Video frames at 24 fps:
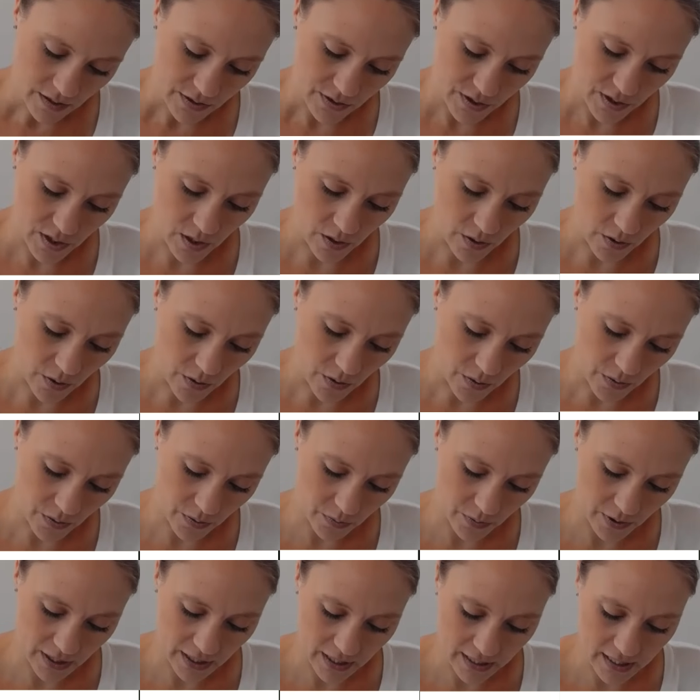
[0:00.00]
So
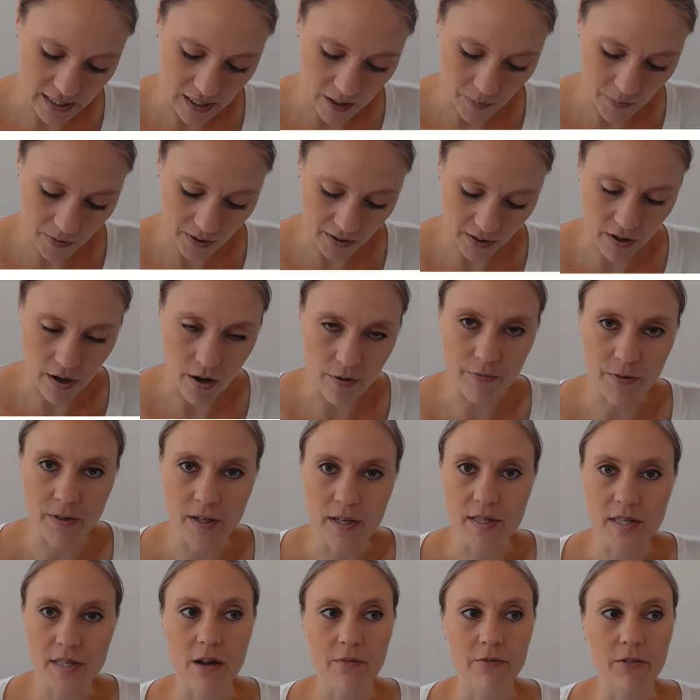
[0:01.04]
we're going to keep the
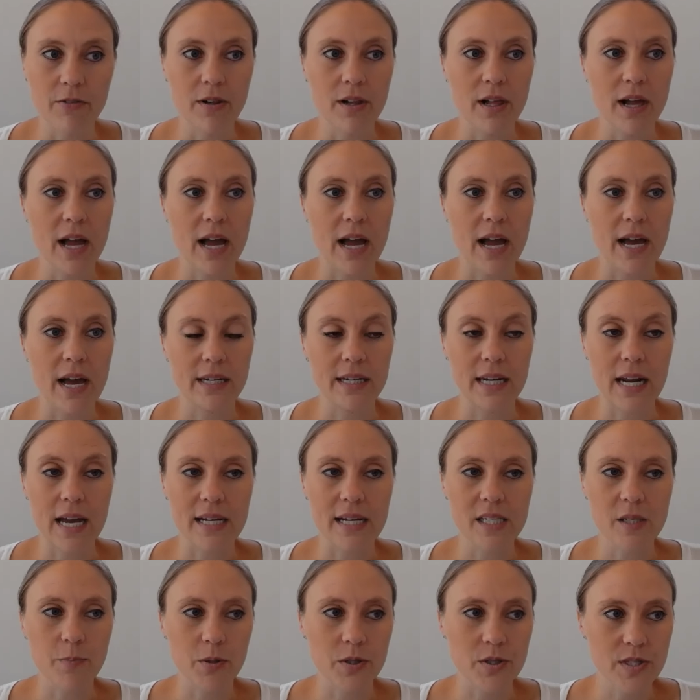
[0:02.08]
confidence level at
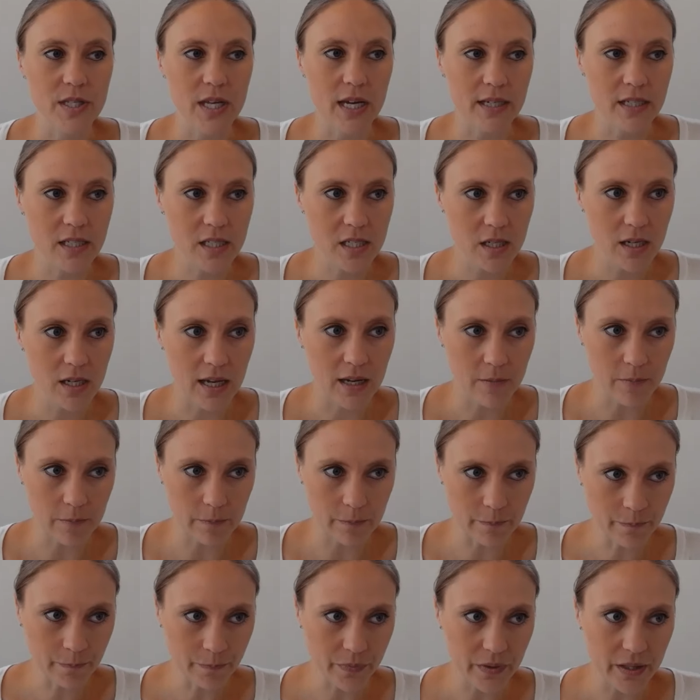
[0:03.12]
90%,
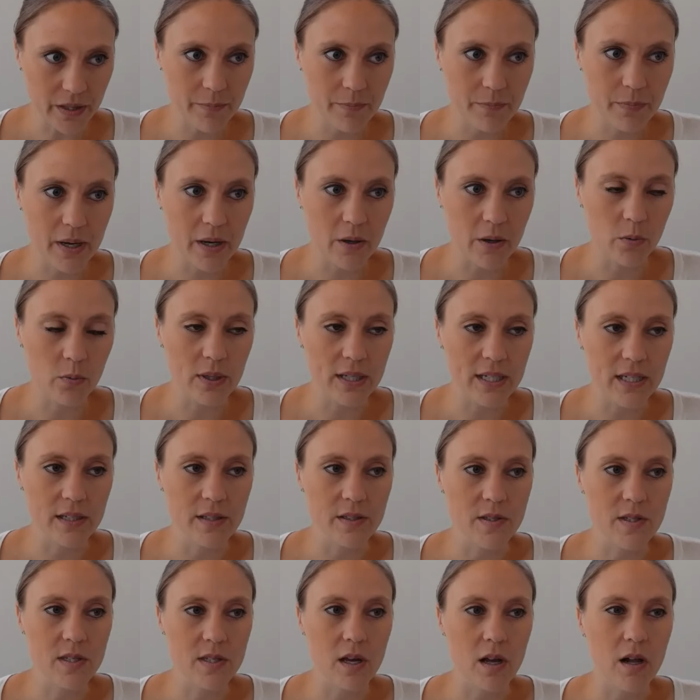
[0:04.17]
but we can
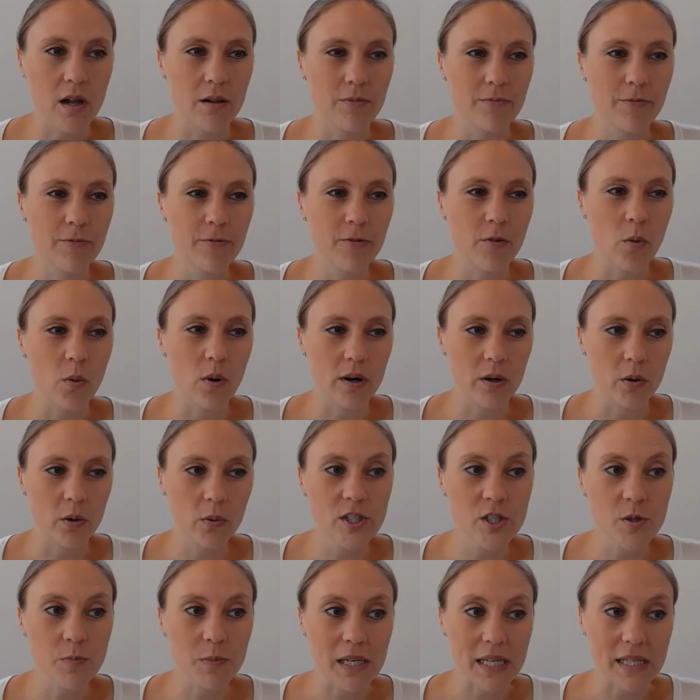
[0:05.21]
solve for,
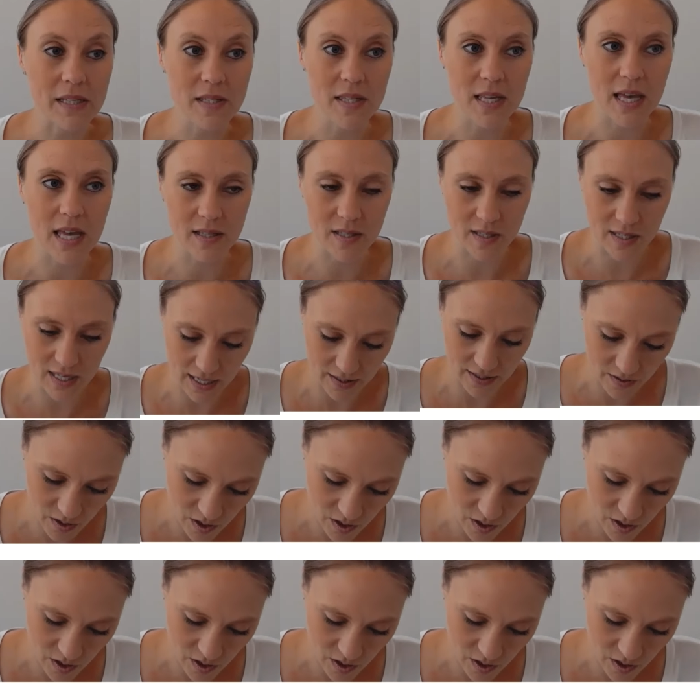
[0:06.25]
which means that Z